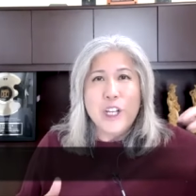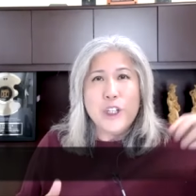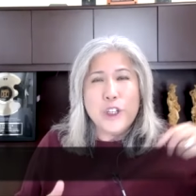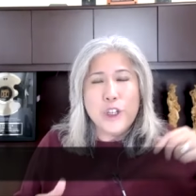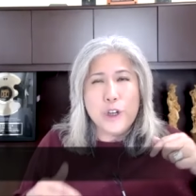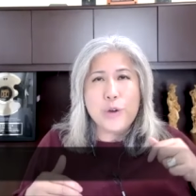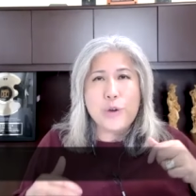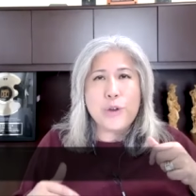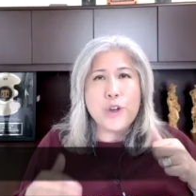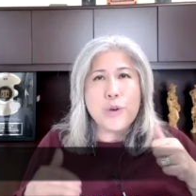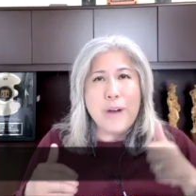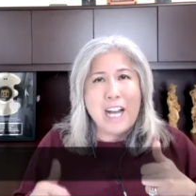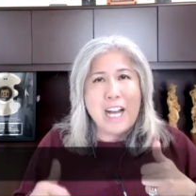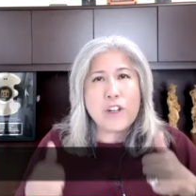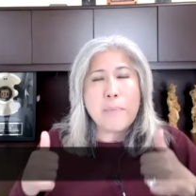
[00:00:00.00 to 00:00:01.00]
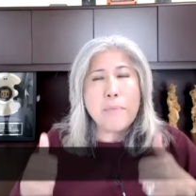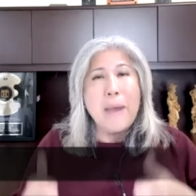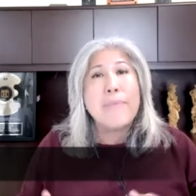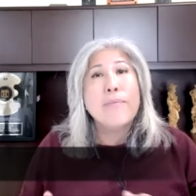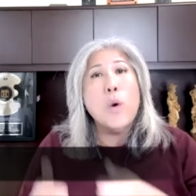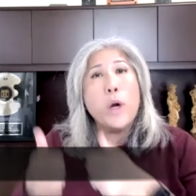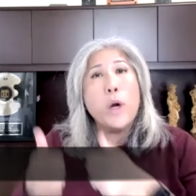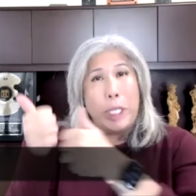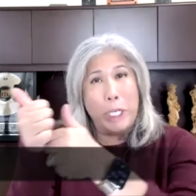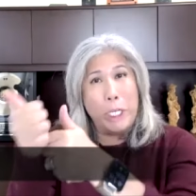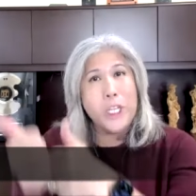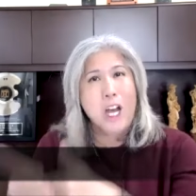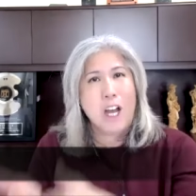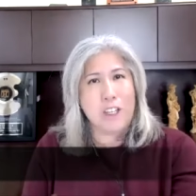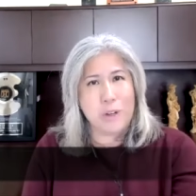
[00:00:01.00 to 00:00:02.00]
you you actually make more
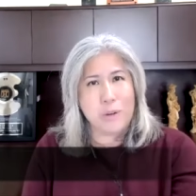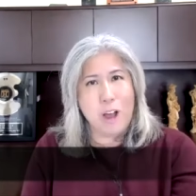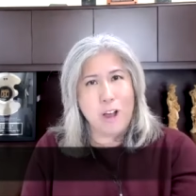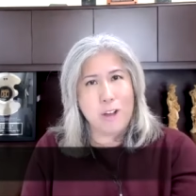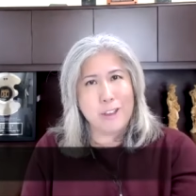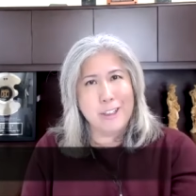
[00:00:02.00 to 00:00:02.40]
testosterone